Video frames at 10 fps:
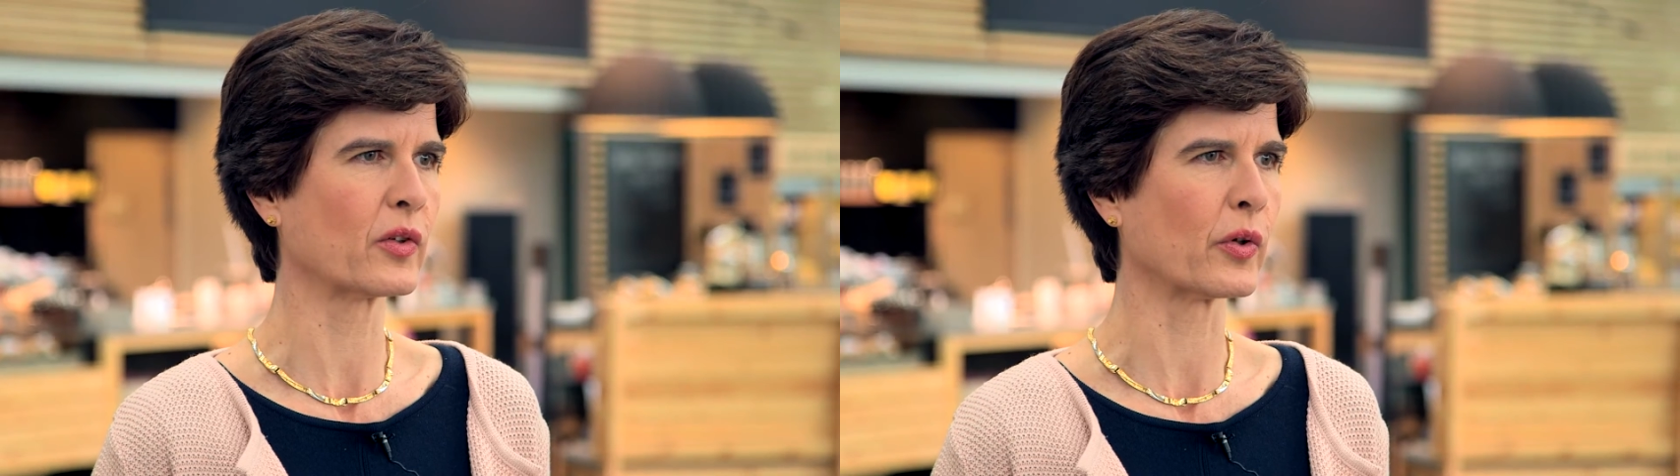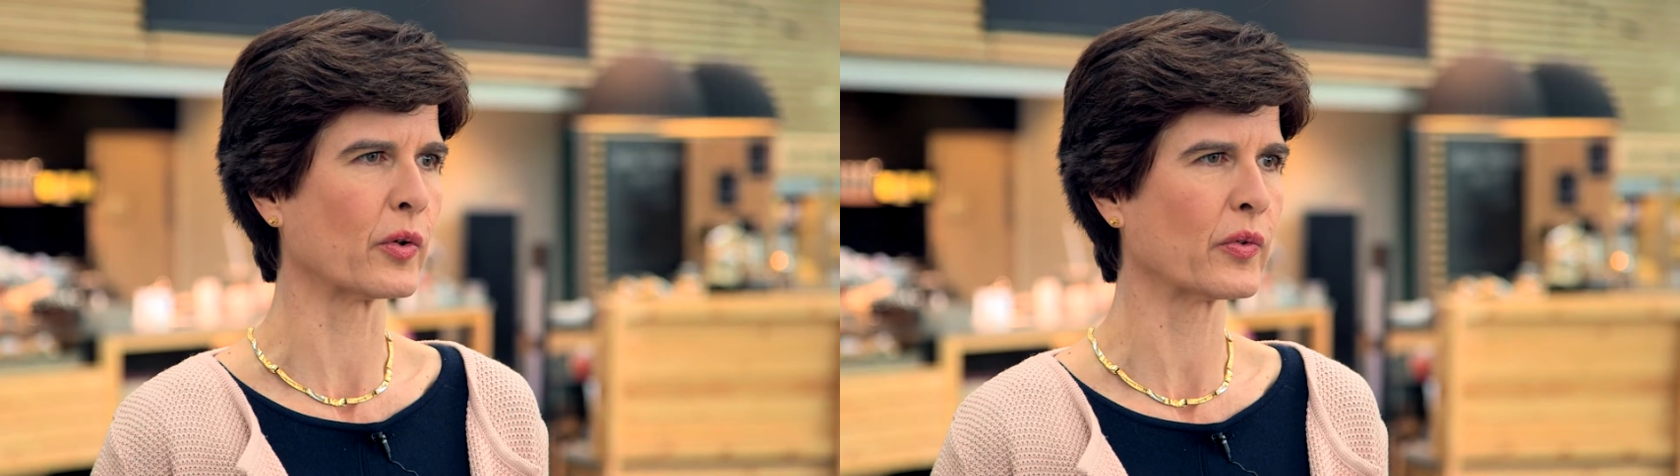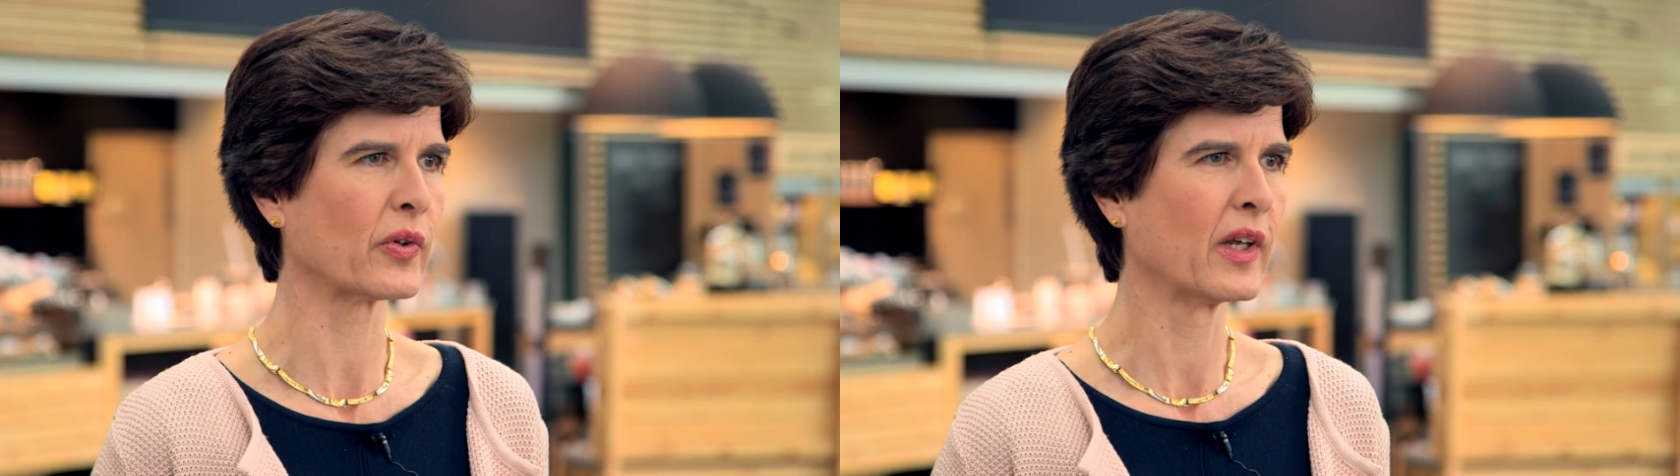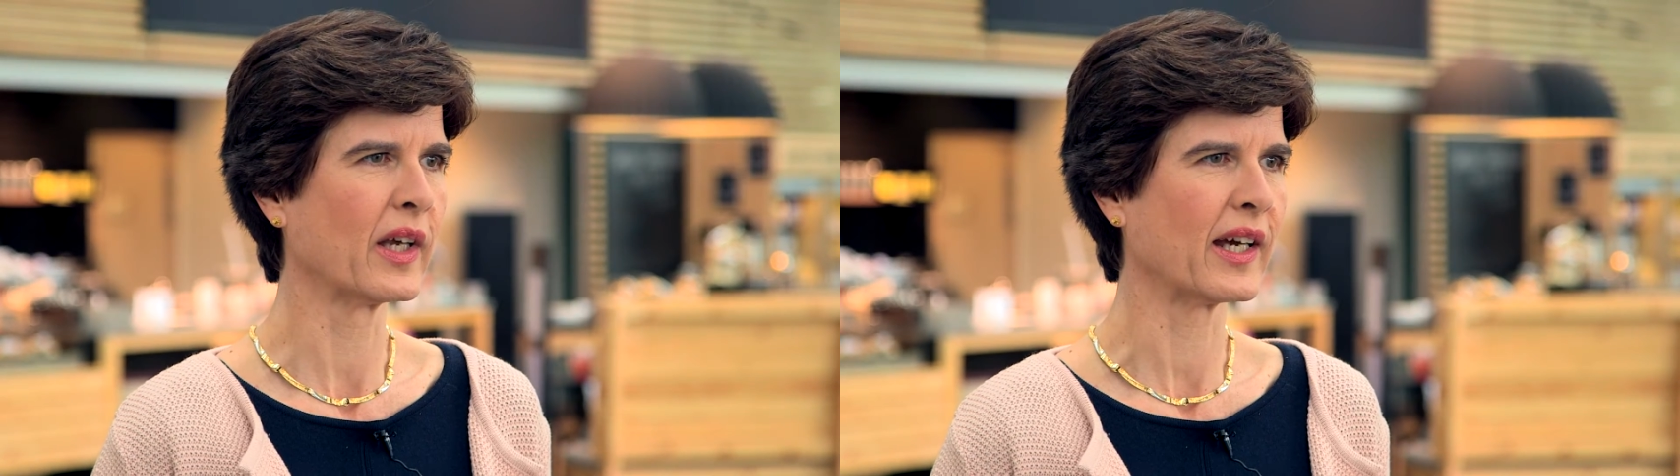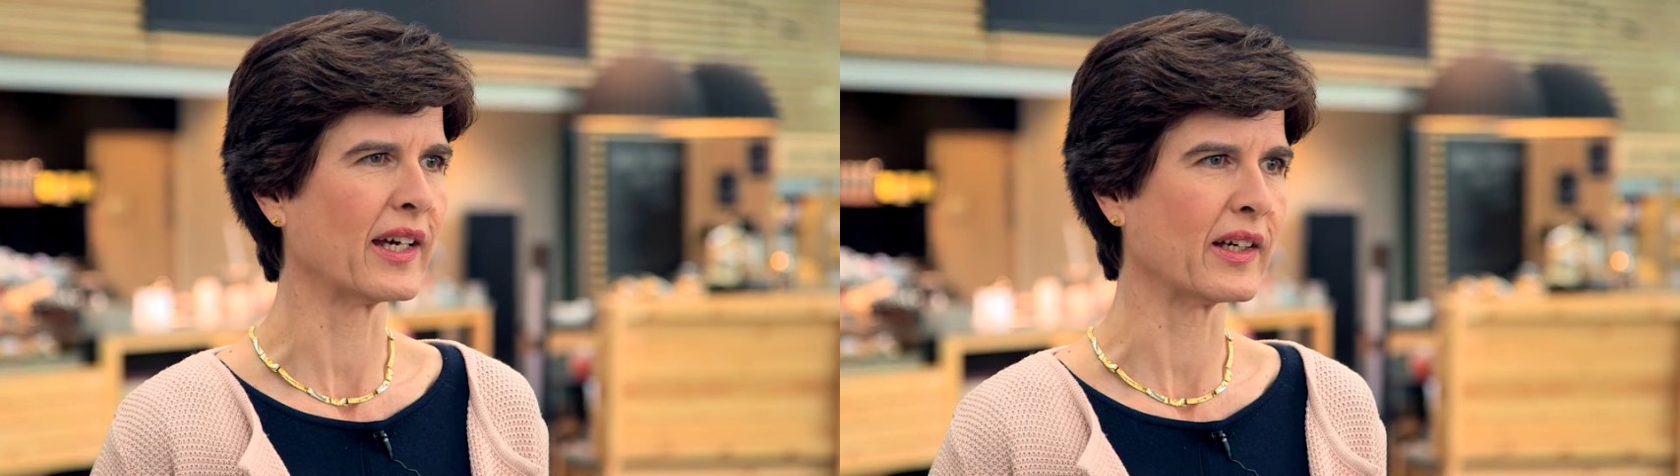growth
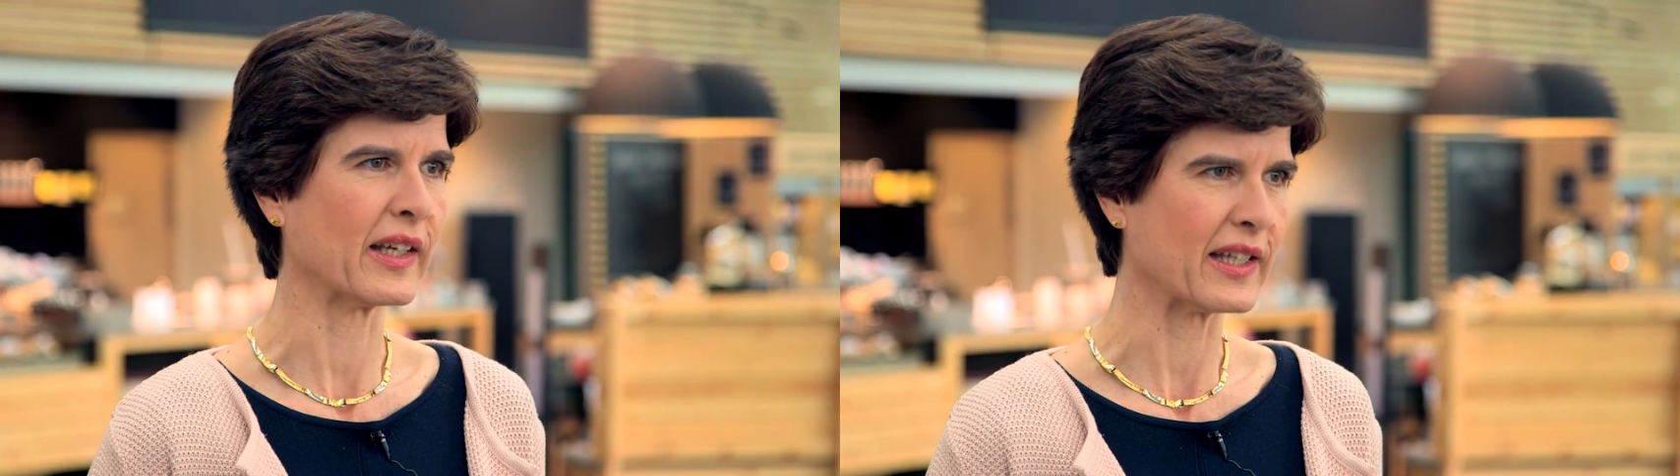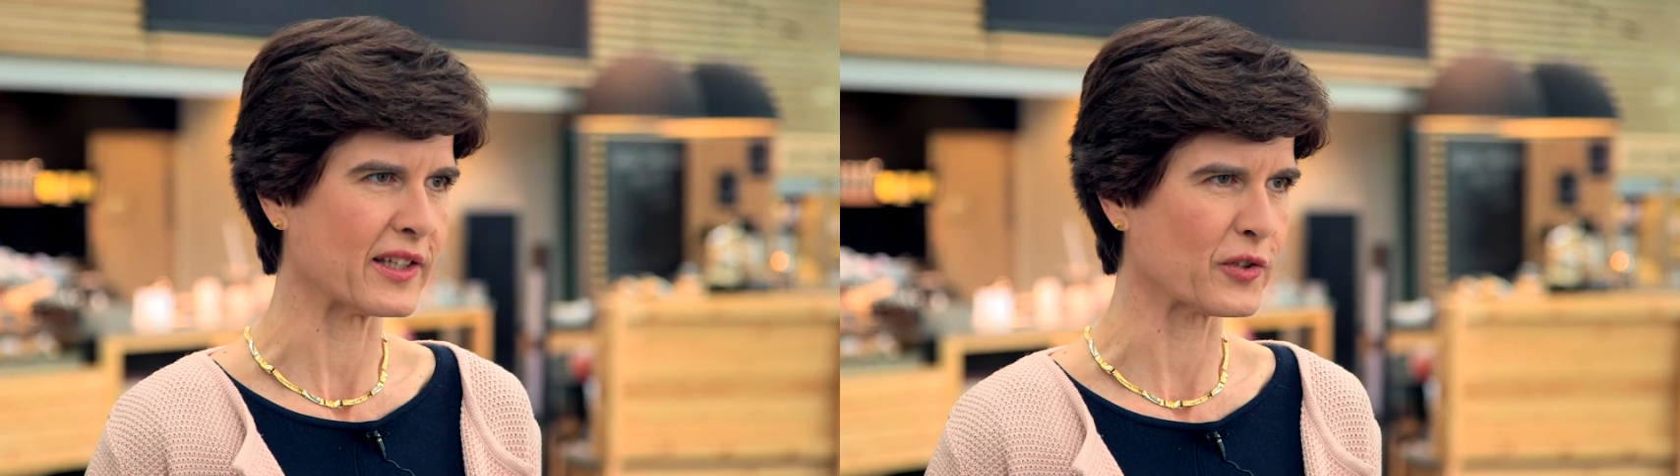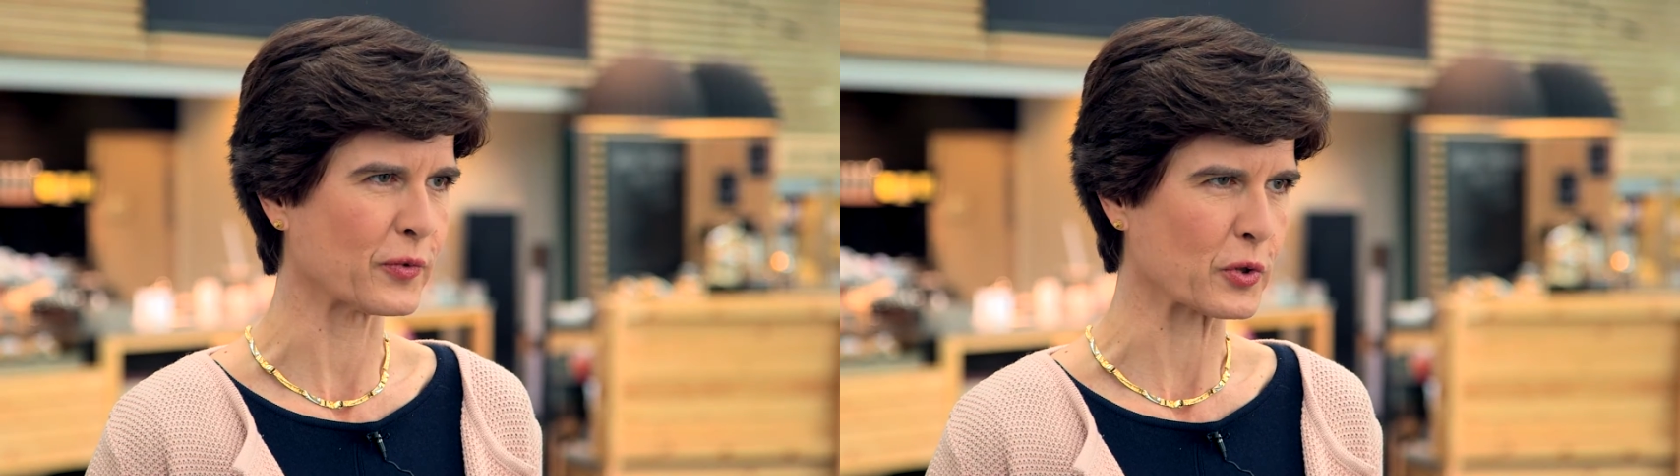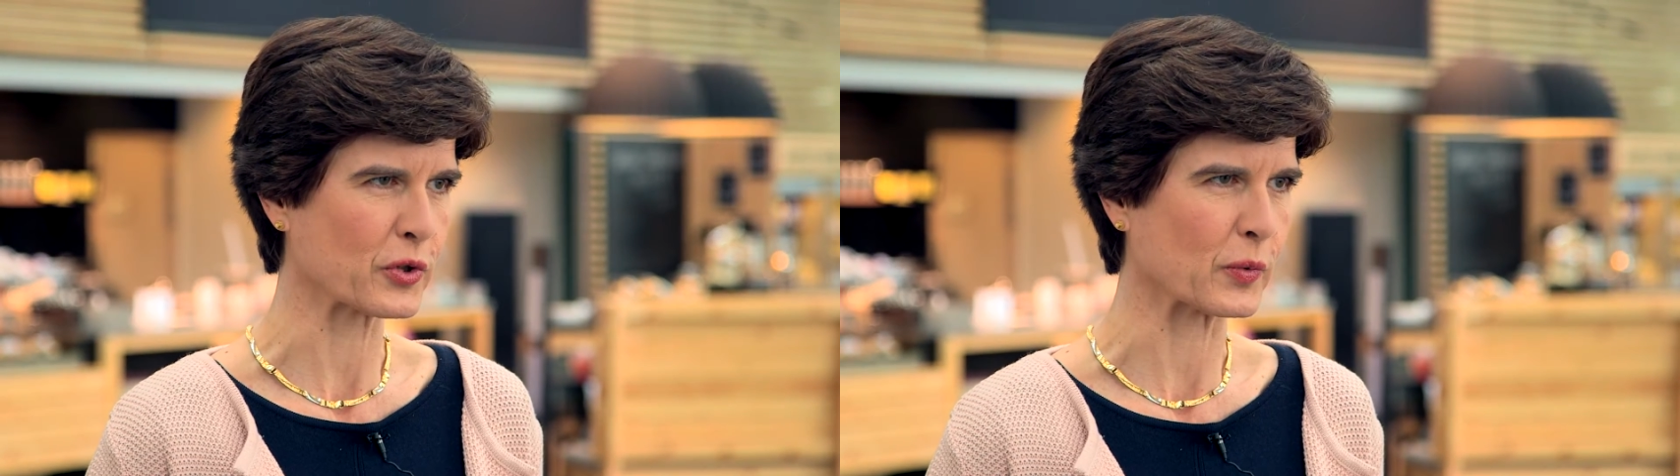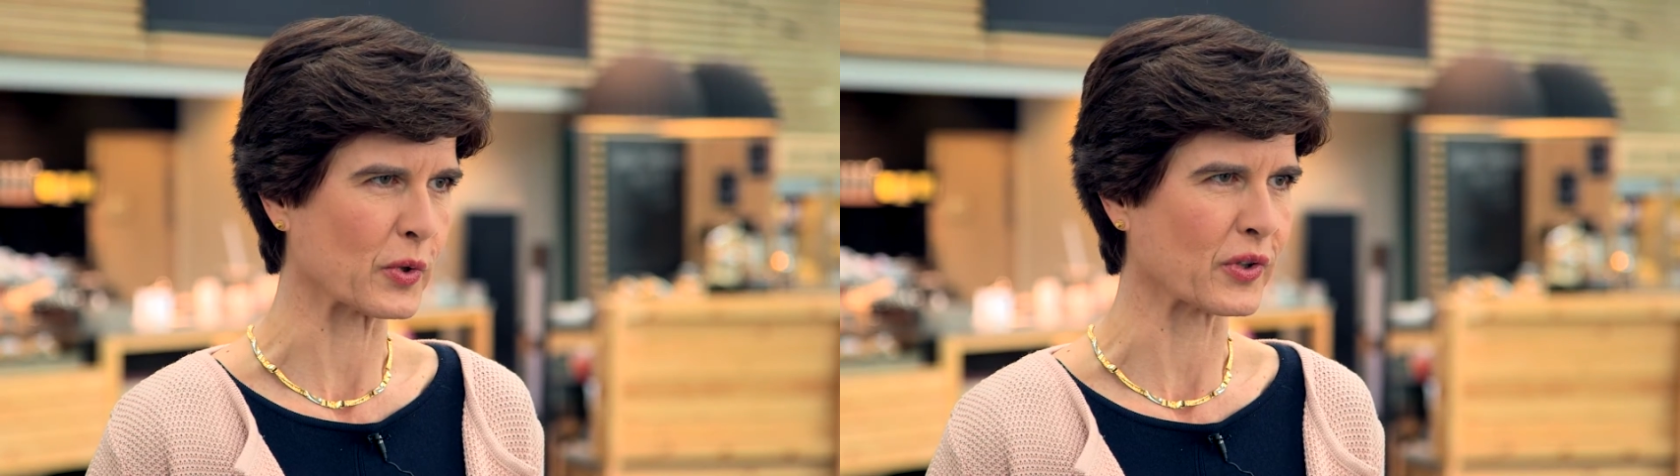in this
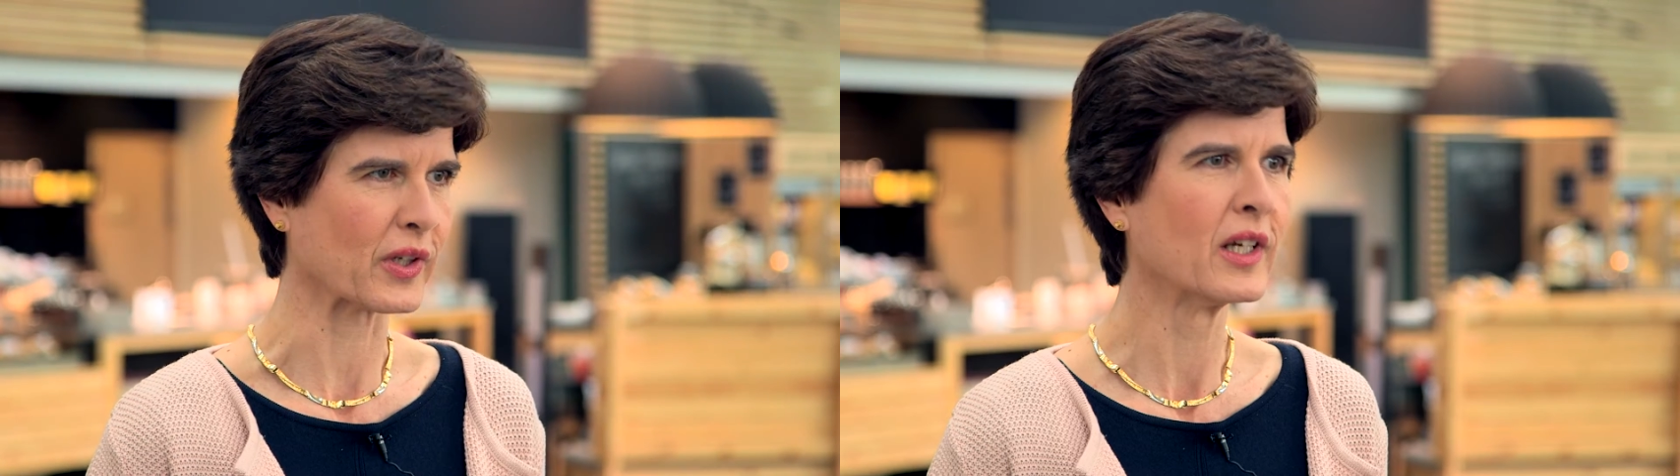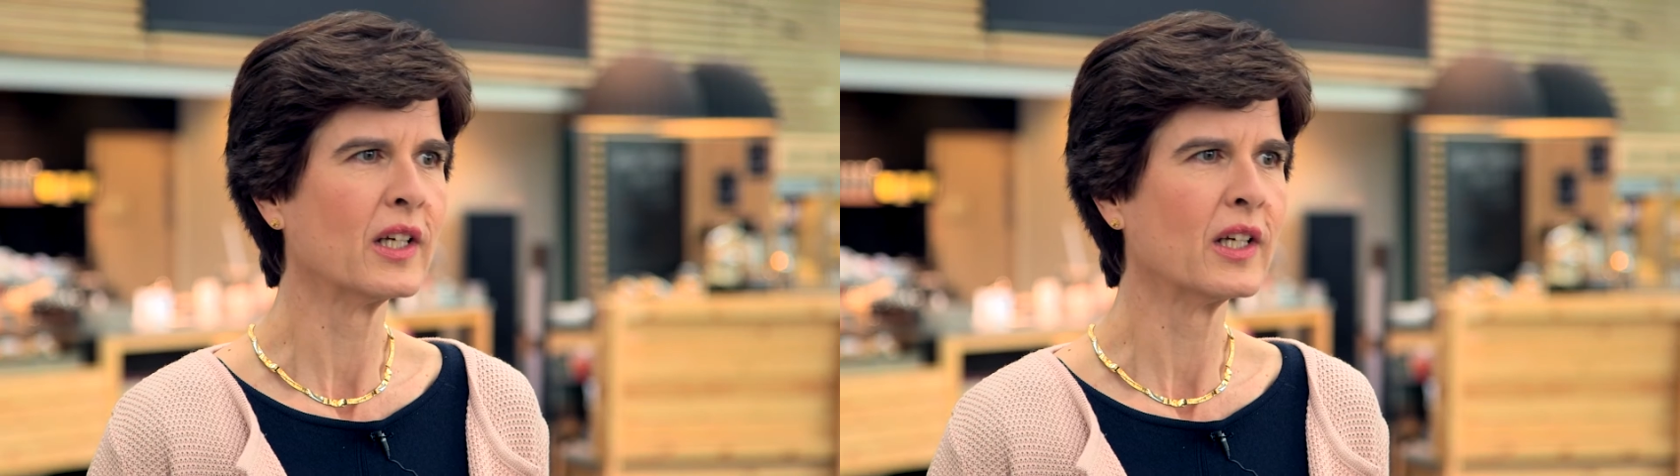first quarter.